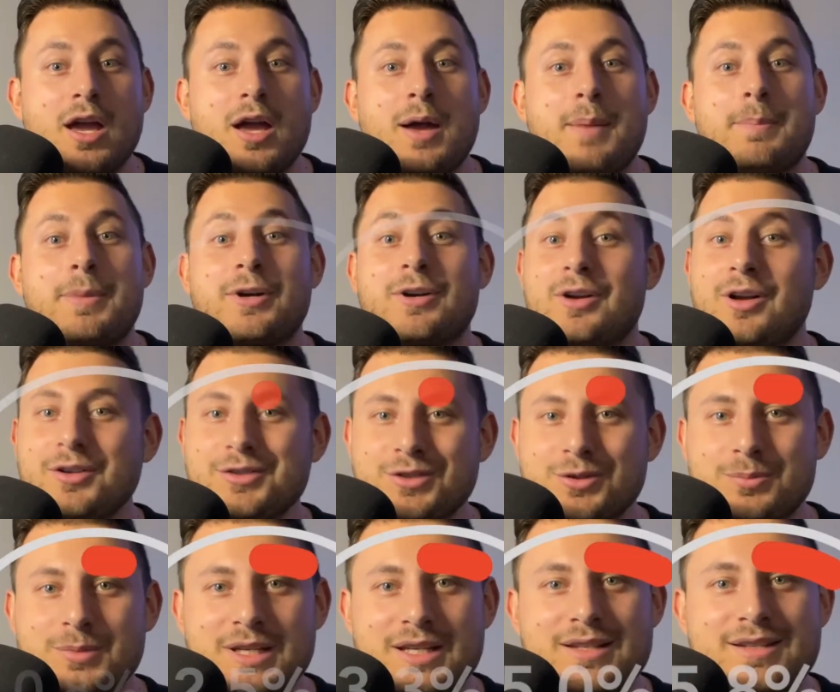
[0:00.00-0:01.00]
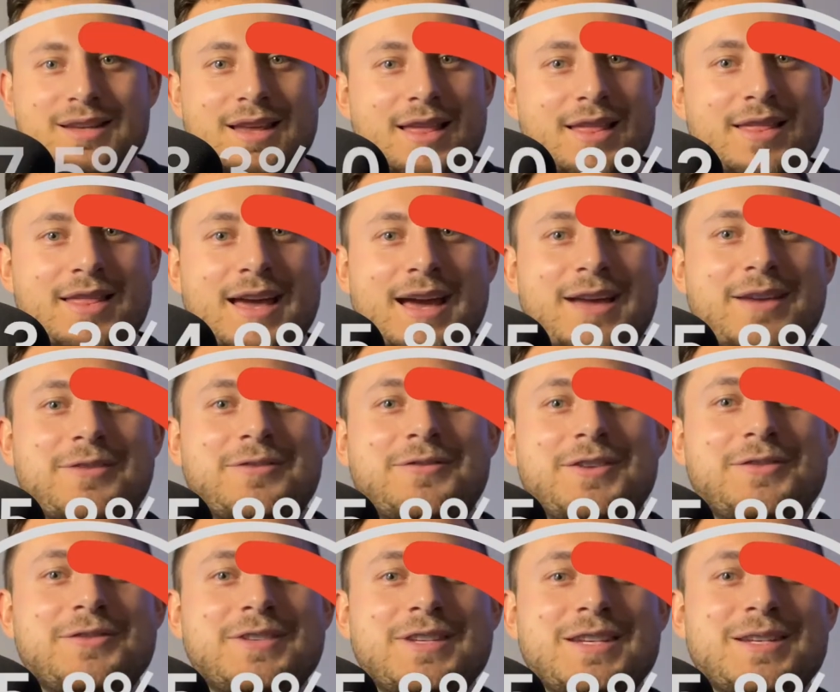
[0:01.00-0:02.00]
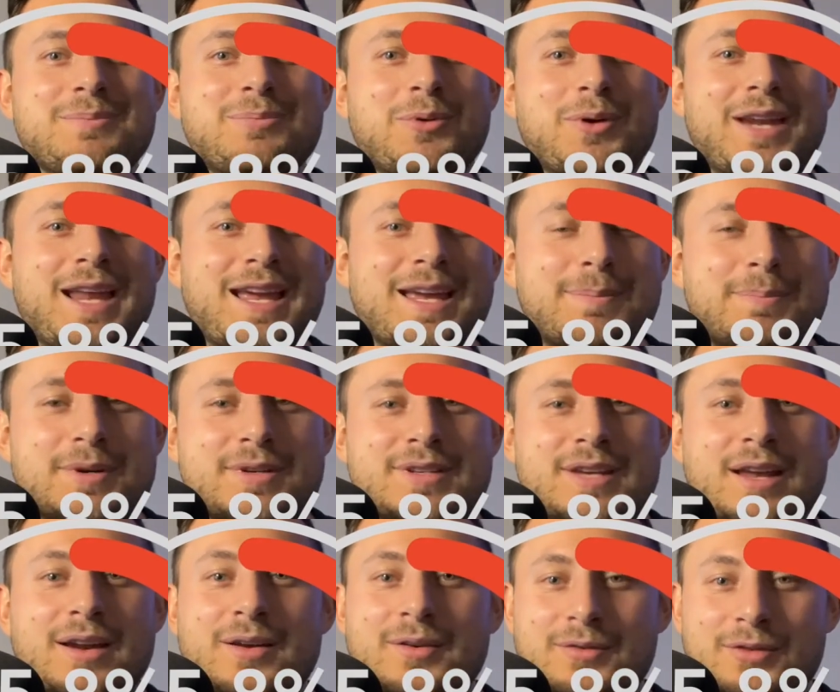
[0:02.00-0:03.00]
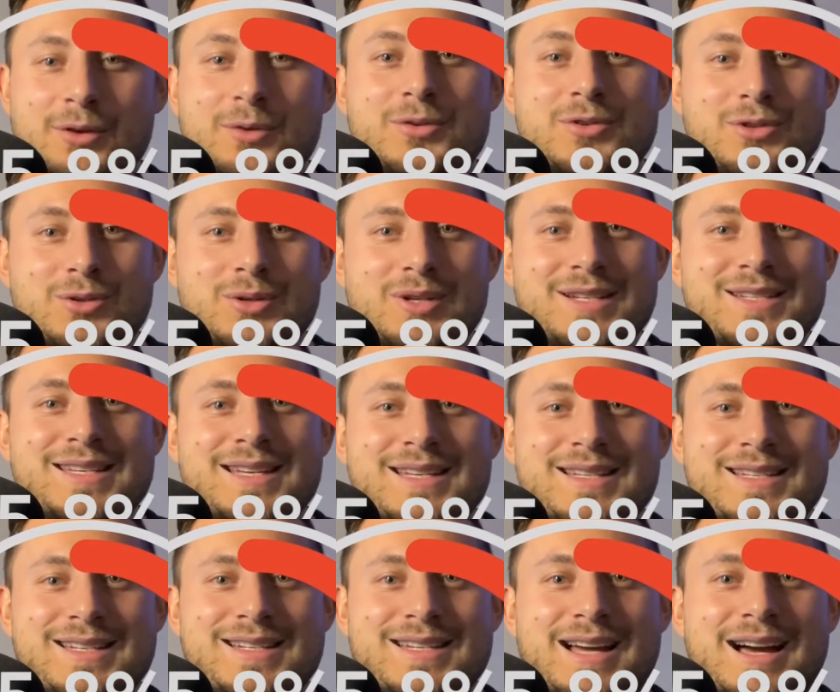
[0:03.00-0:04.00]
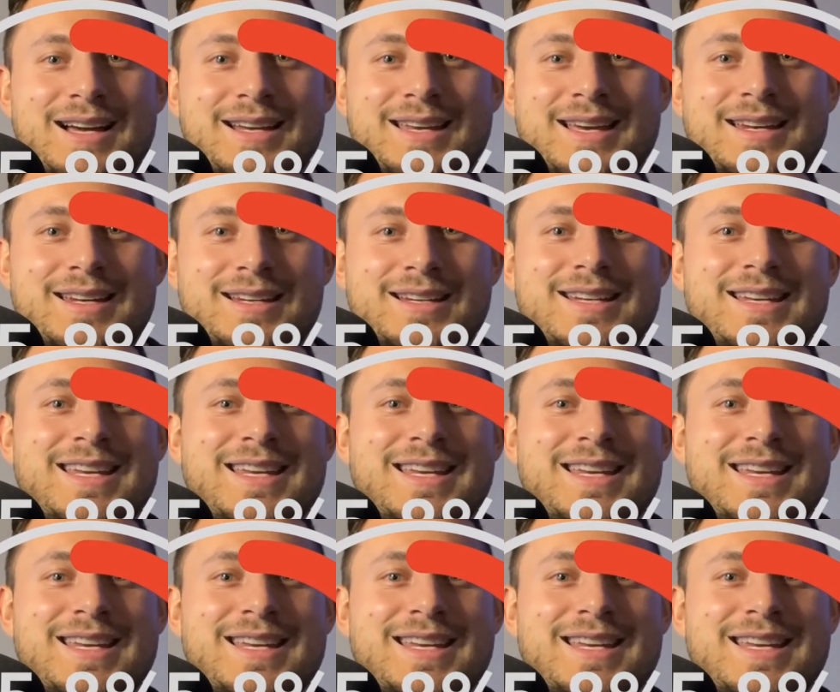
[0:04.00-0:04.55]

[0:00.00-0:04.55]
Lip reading: But it also means that 15.8% of those students did not get in,